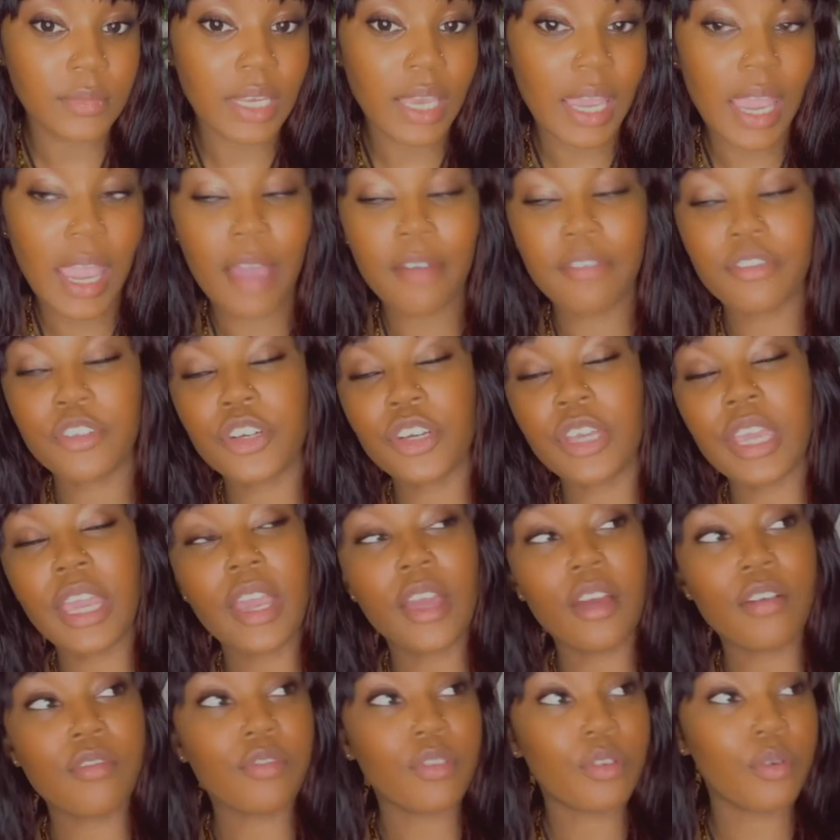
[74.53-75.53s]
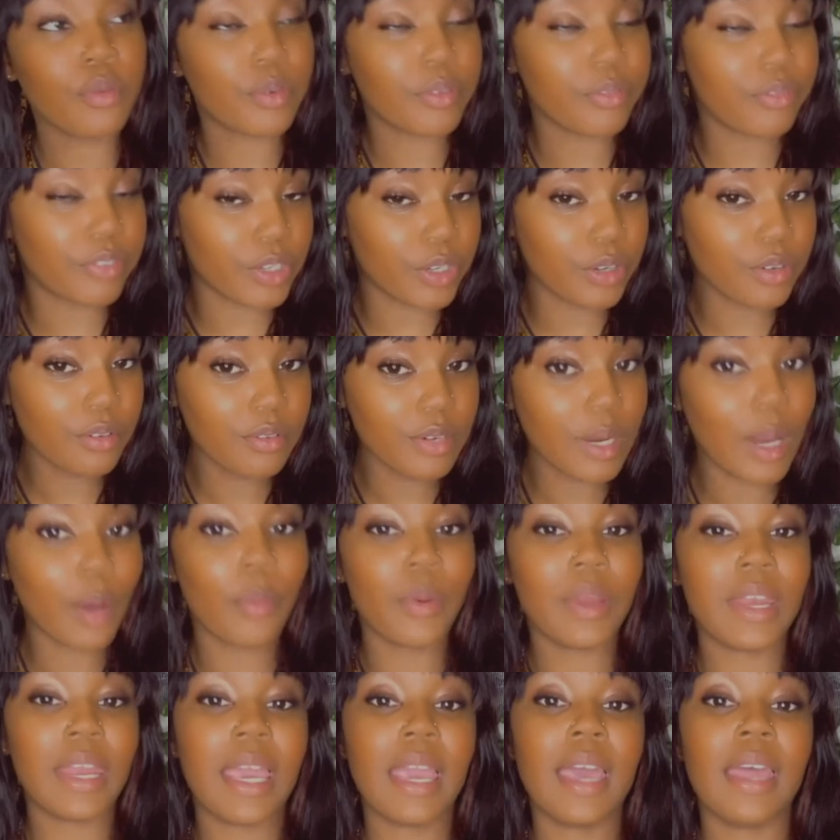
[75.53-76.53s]
After careful review, I
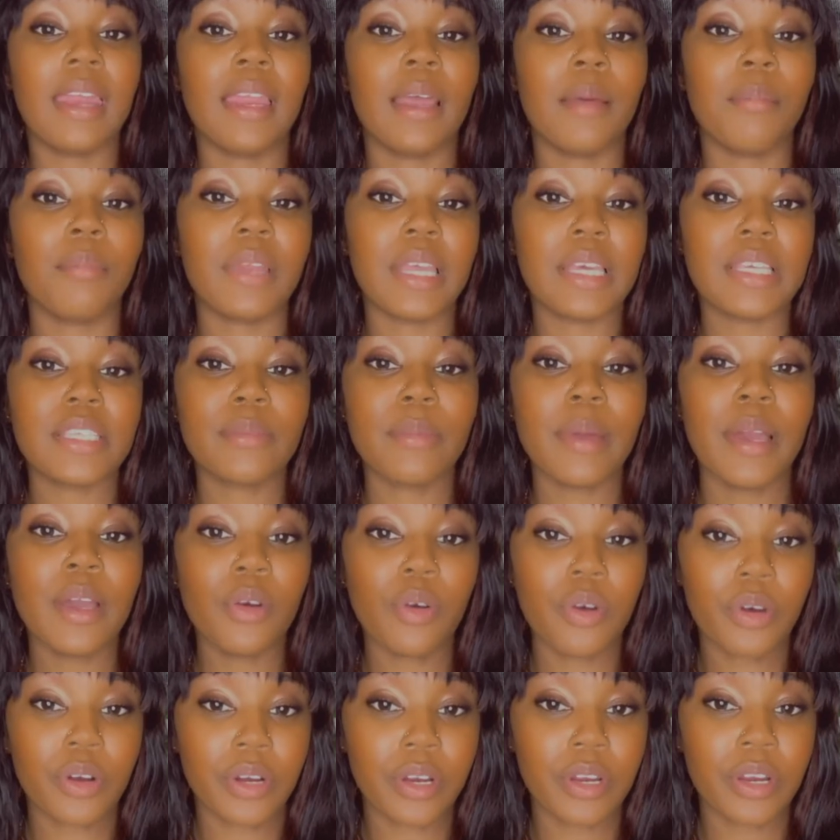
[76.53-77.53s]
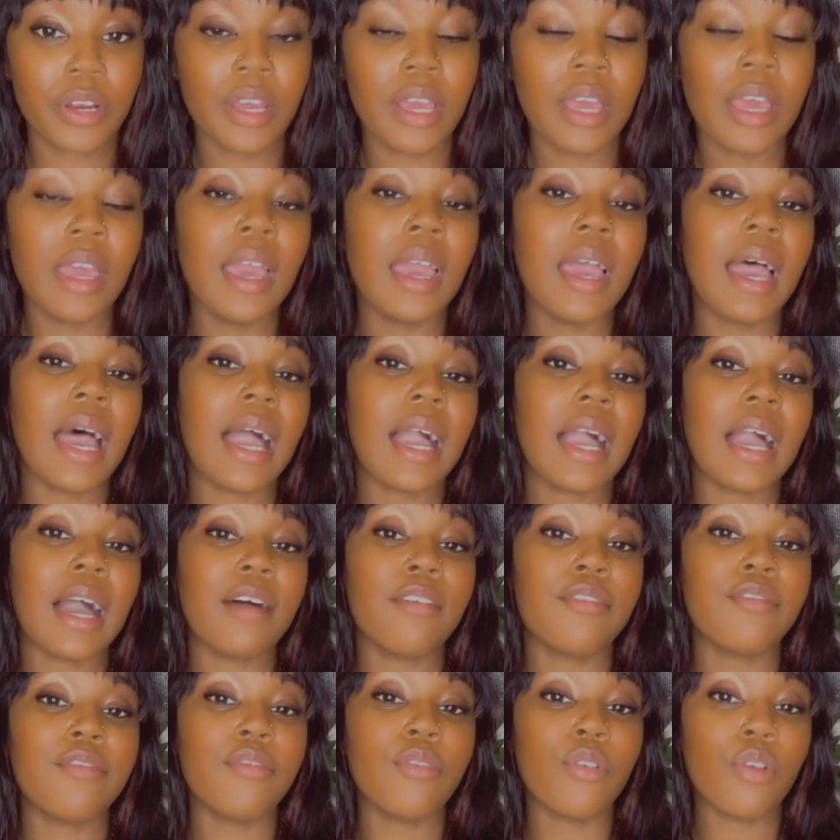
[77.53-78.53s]
went ahead and I placed my order. I got
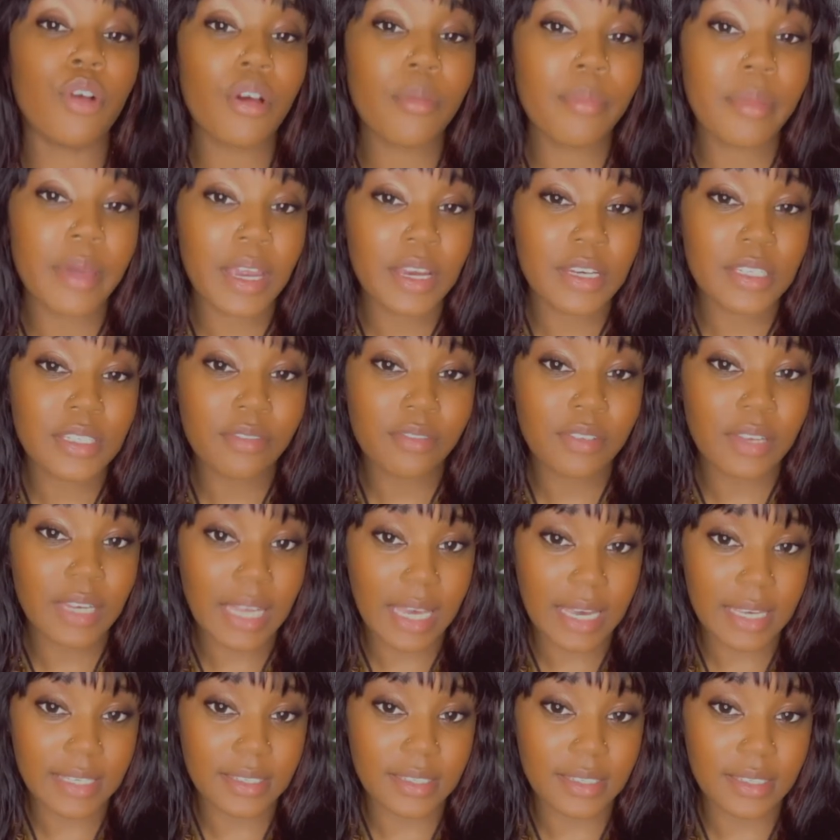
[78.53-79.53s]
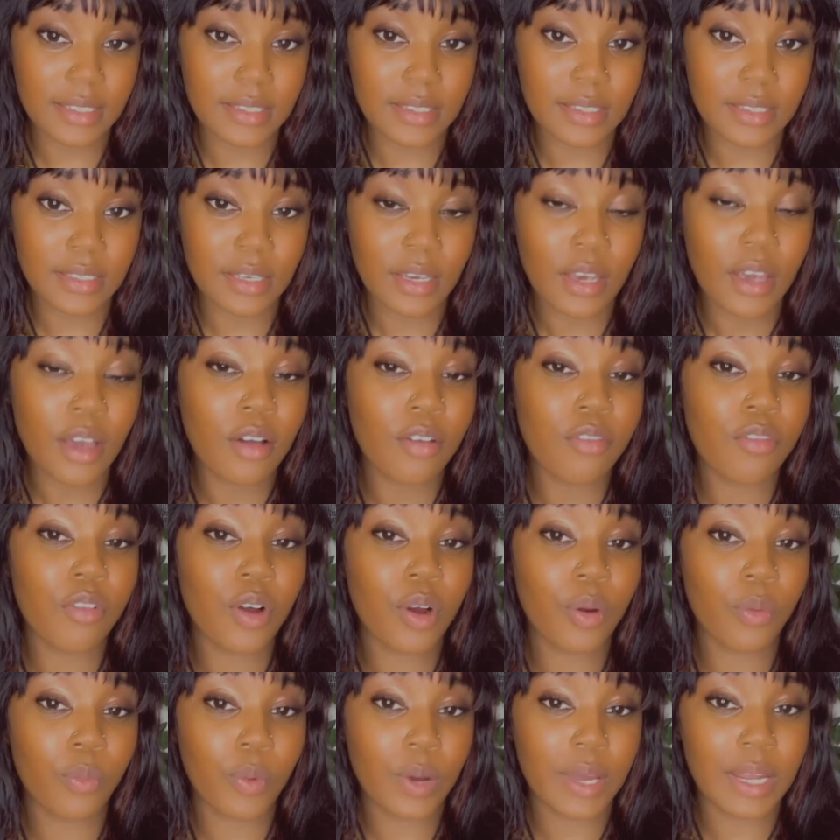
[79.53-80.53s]
four pairs of glasses for
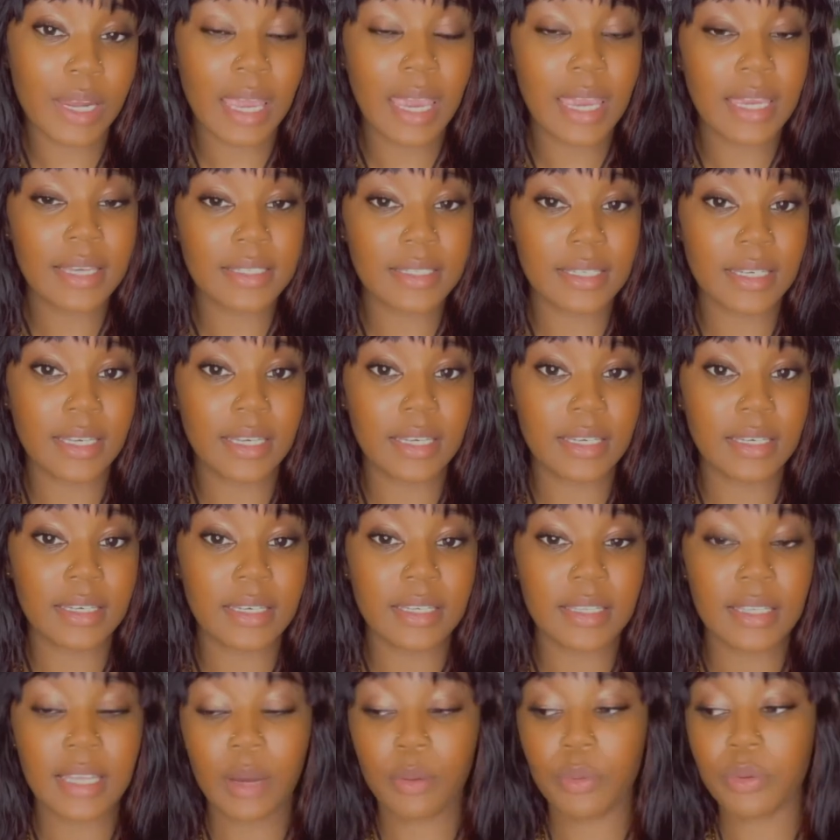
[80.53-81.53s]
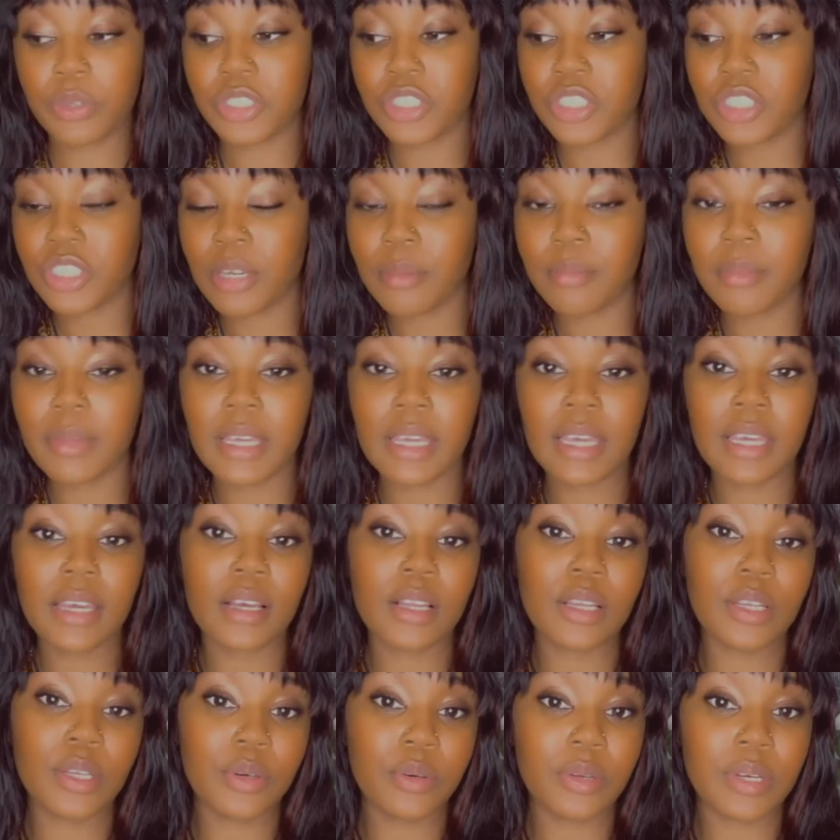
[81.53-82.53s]
118 that was shipping
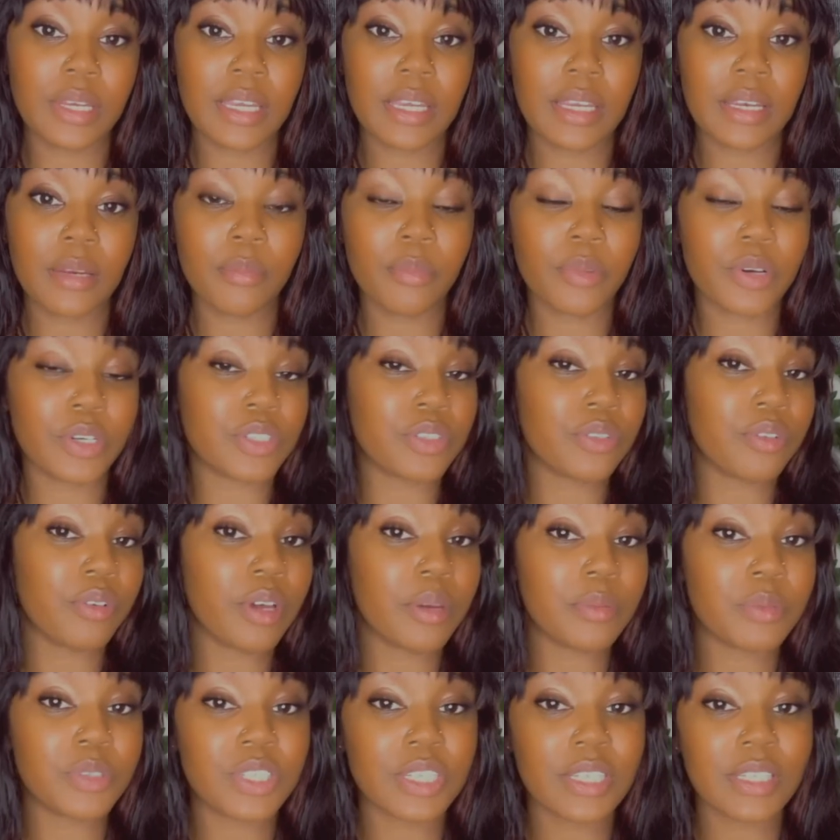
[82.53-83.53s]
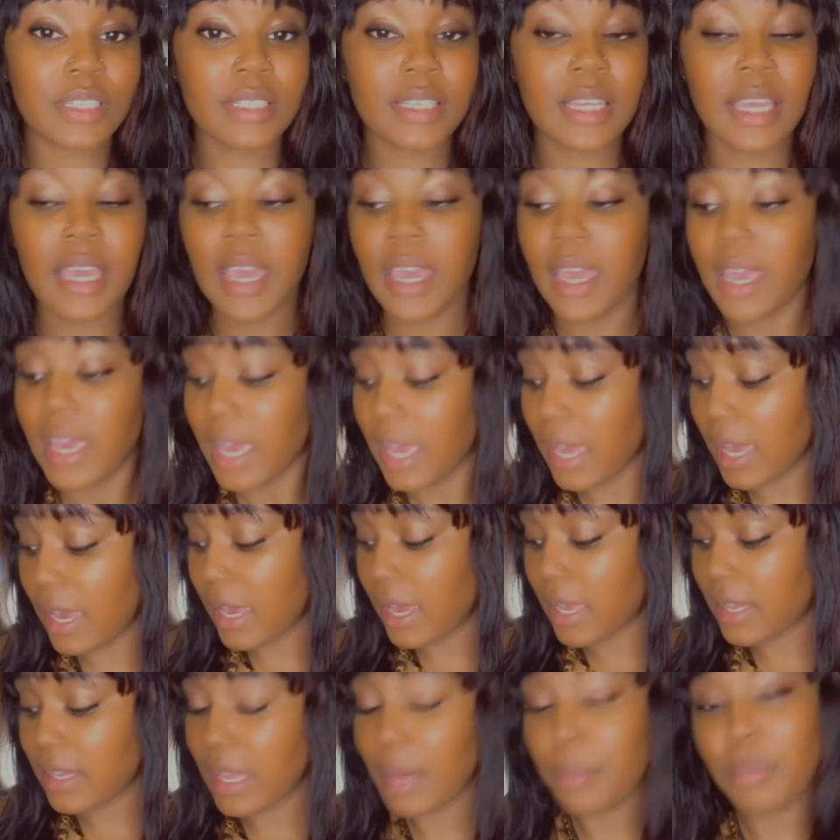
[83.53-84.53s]
included, prescription,
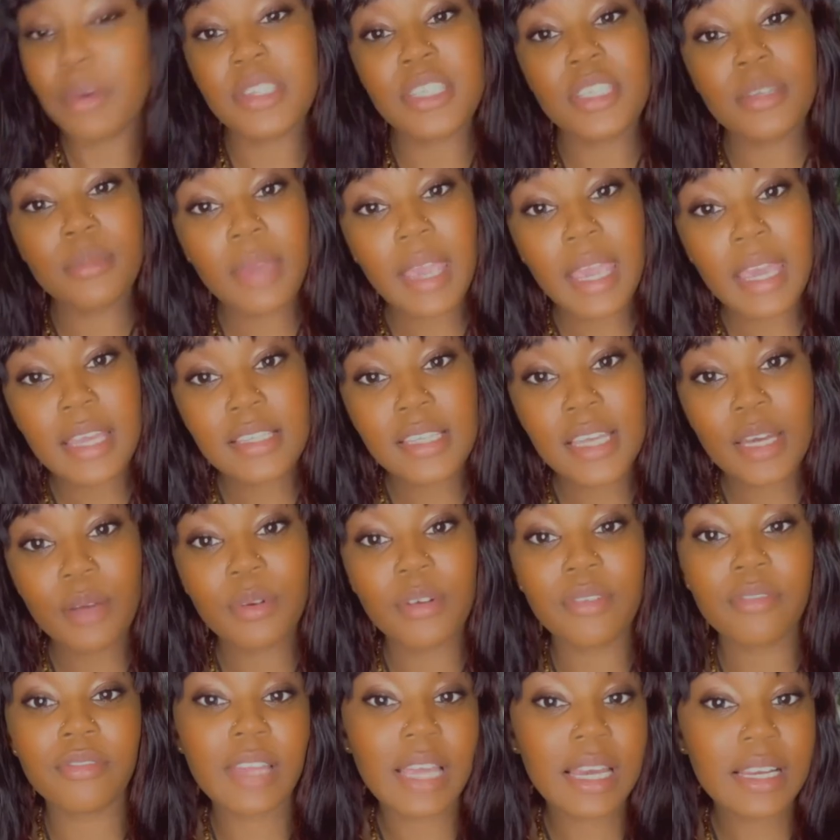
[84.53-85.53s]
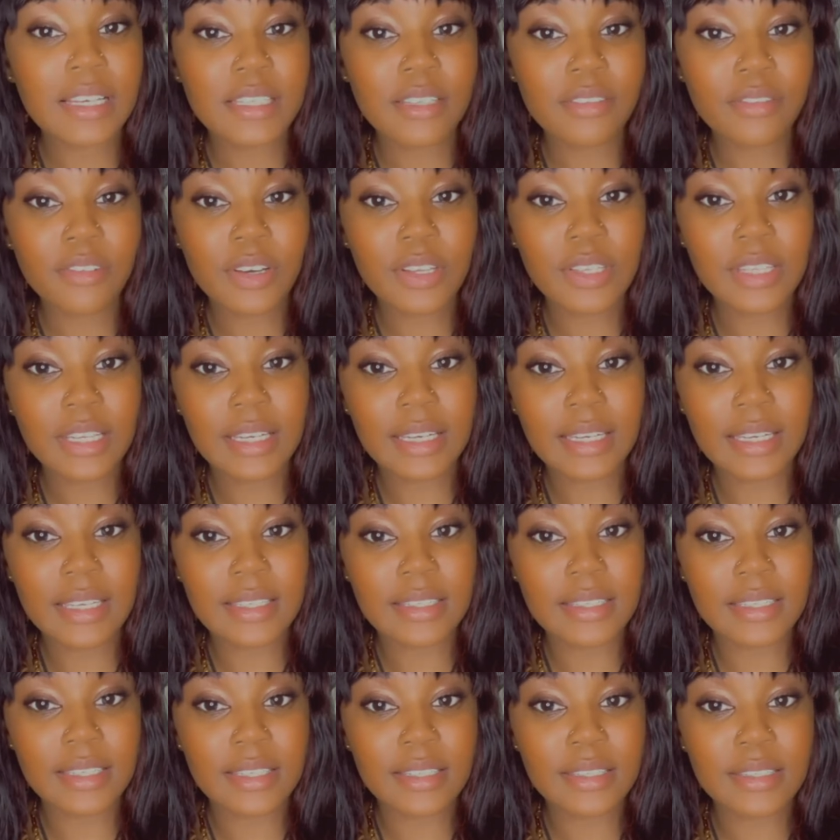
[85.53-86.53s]
and they put some anti-reflective on the
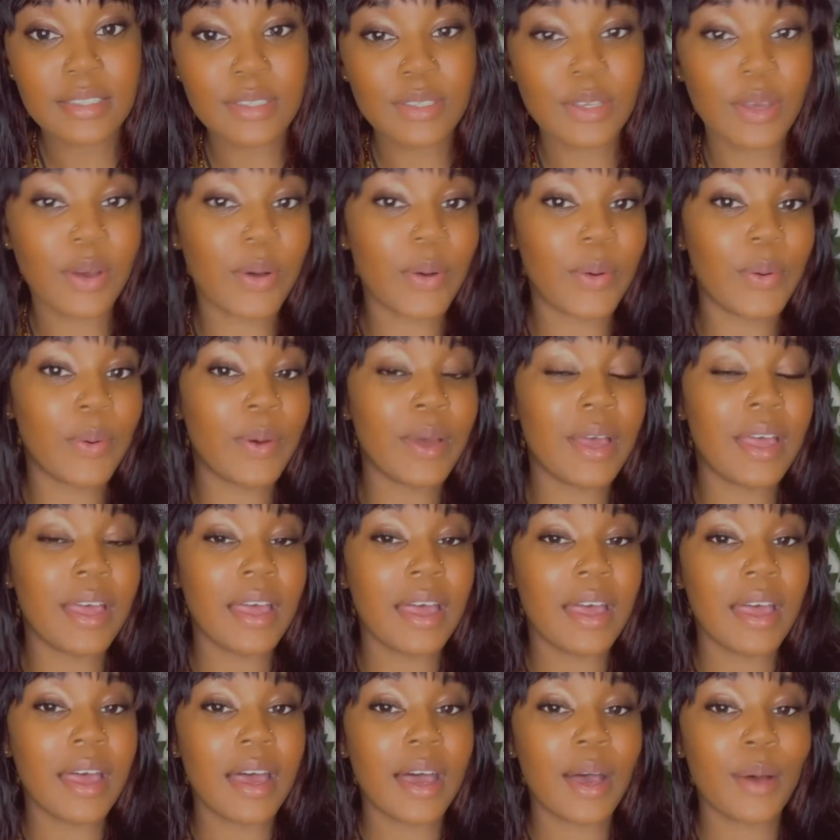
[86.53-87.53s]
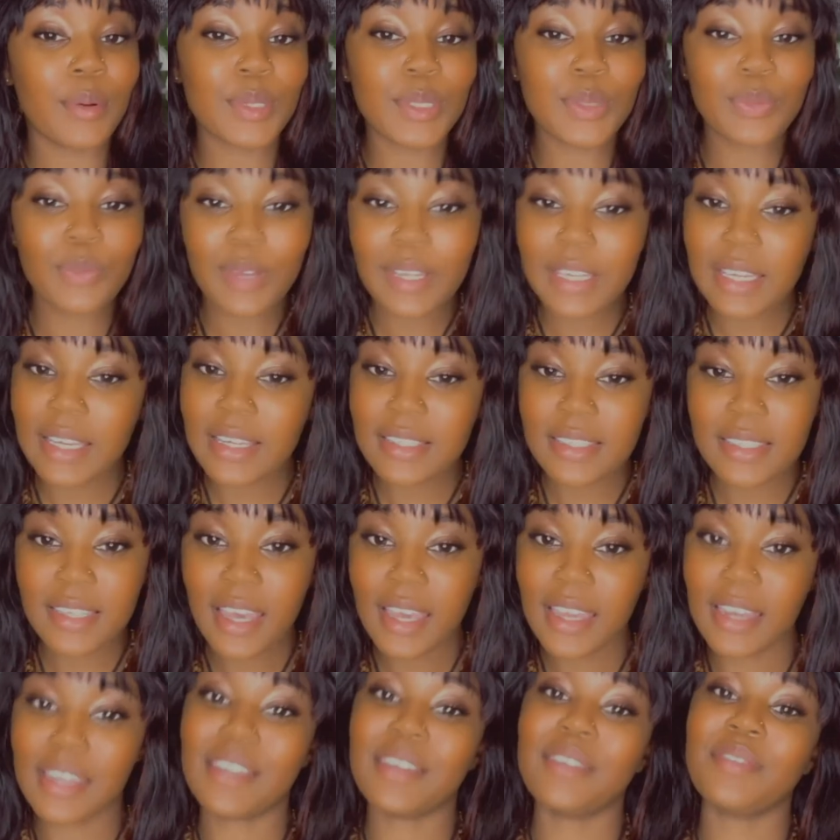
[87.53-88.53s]
lenses, so I was really
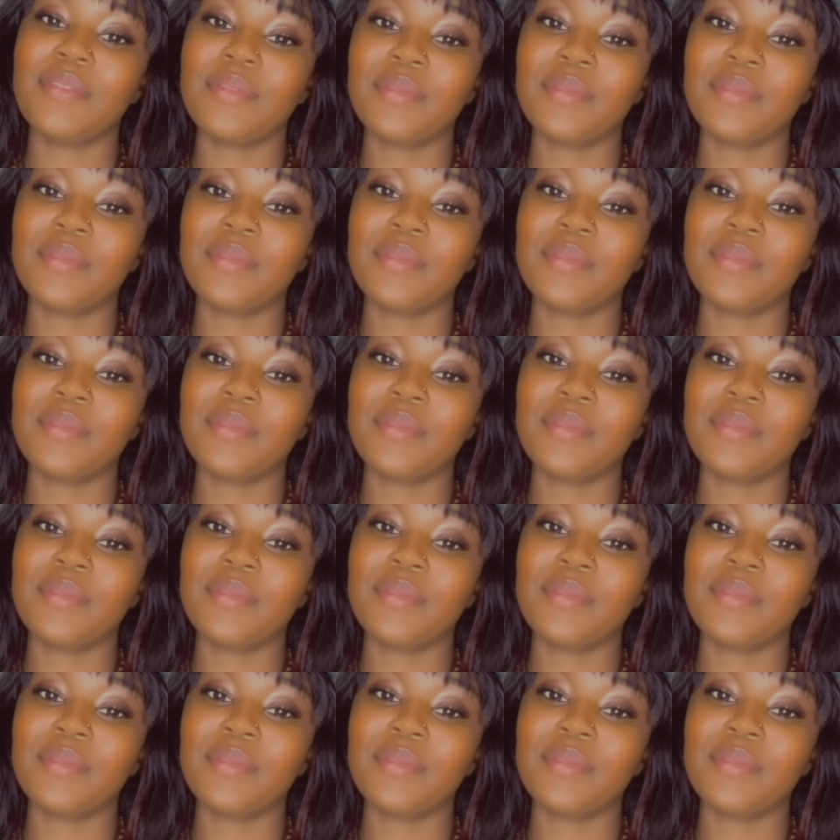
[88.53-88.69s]
excited.